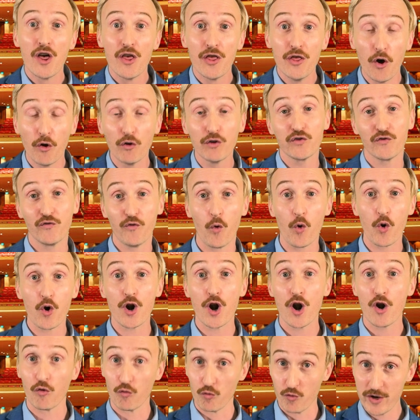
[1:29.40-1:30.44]
Those
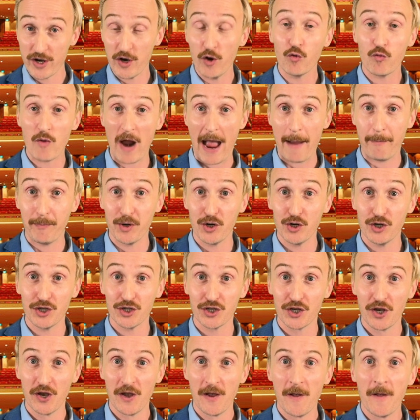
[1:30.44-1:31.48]
four real
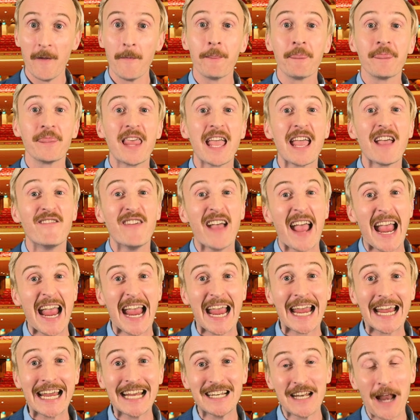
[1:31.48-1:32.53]
rappers, they have
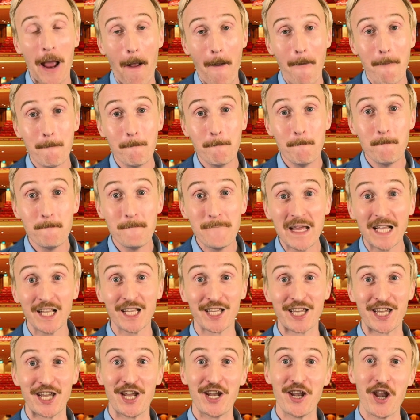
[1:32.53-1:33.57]
8
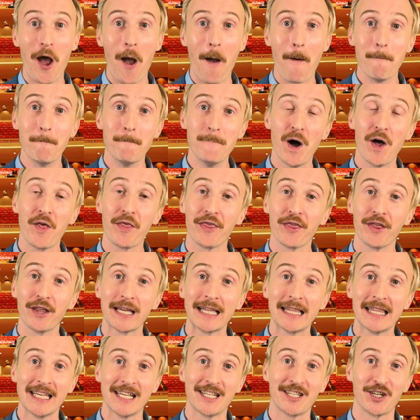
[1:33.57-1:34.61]
million monthly
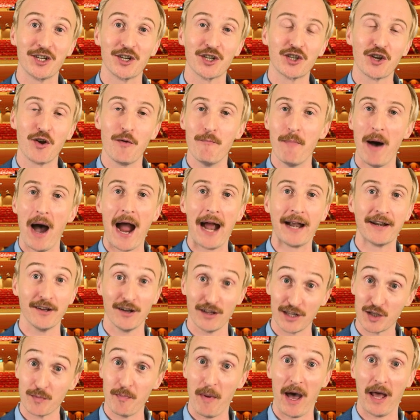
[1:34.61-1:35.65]
listeners combined
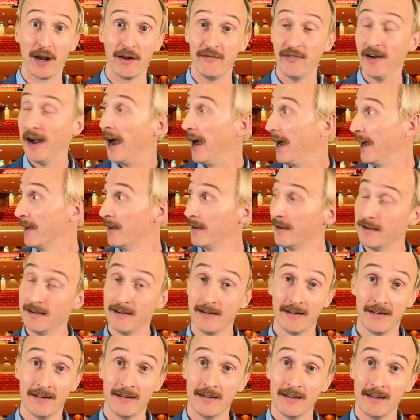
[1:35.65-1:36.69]
on Spotify.
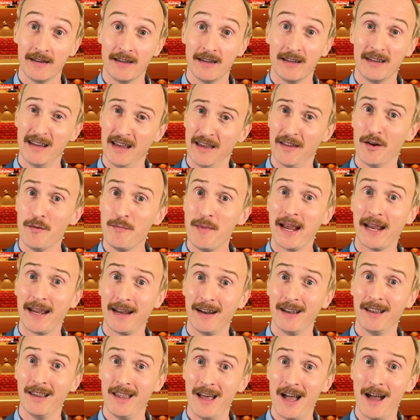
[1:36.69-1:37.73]
Yeah, they're
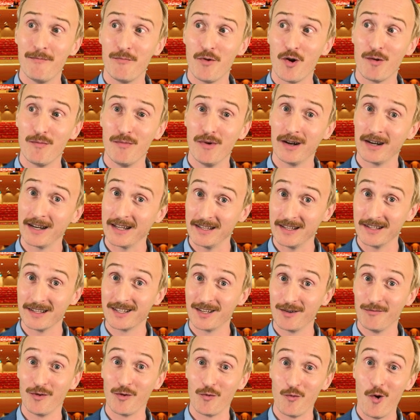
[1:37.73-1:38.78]
making a lot more money than
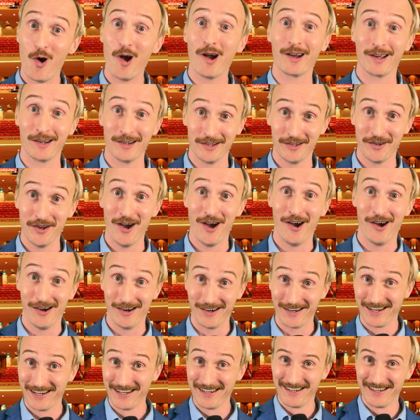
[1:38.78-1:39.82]
someone walking a dog.